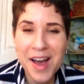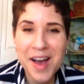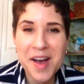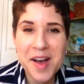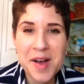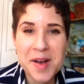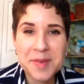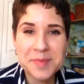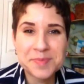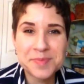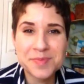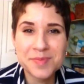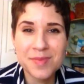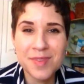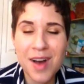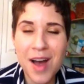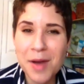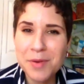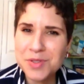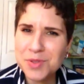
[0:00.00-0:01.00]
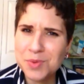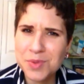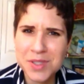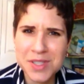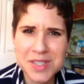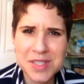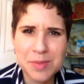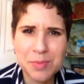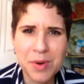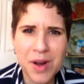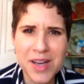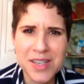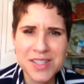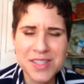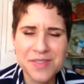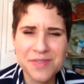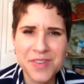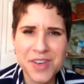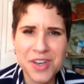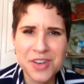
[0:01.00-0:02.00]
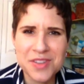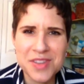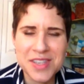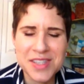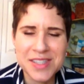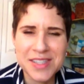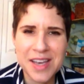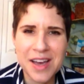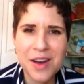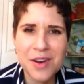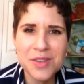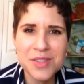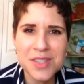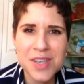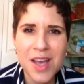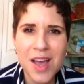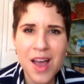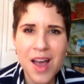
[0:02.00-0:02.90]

I was really surprised to figure this out.